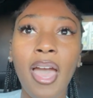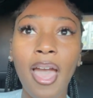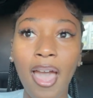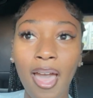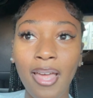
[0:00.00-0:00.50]

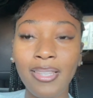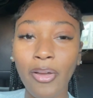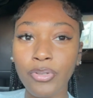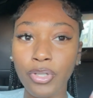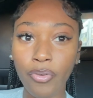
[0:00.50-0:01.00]
and that
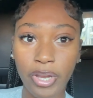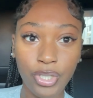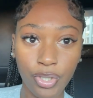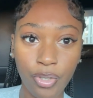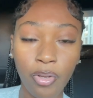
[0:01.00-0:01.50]
was a great
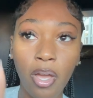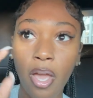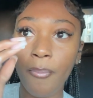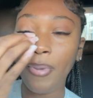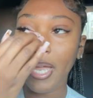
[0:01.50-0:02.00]
shoot.
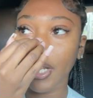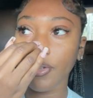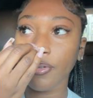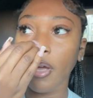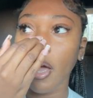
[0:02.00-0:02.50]
But
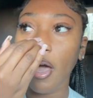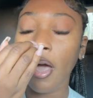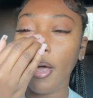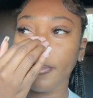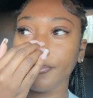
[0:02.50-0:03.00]
anywho,
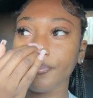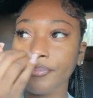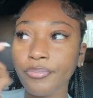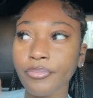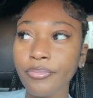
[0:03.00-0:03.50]

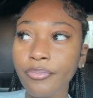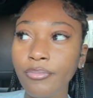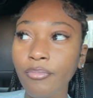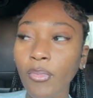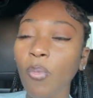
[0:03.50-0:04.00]

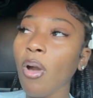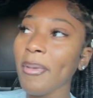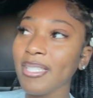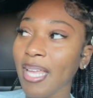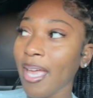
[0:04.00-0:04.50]
what am
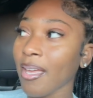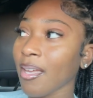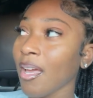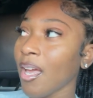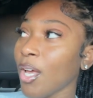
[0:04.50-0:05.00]
I saying?
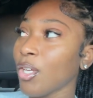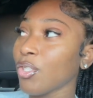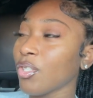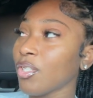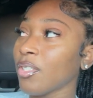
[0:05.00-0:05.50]

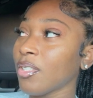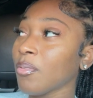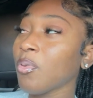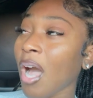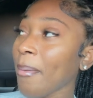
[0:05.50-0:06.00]

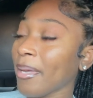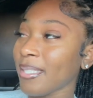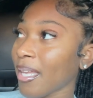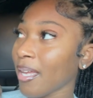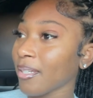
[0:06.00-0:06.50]
I
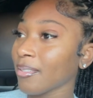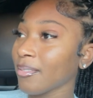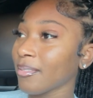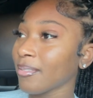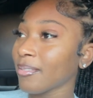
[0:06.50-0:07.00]

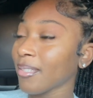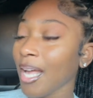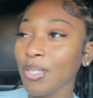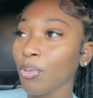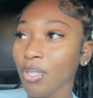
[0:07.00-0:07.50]

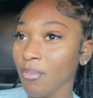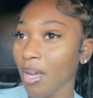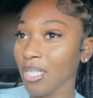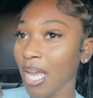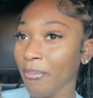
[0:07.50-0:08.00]
talk too
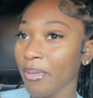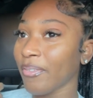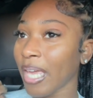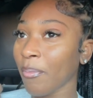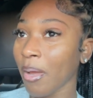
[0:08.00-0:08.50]
much. I be
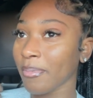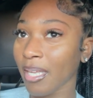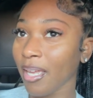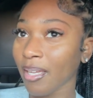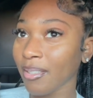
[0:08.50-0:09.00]
forgetting what I'm saying,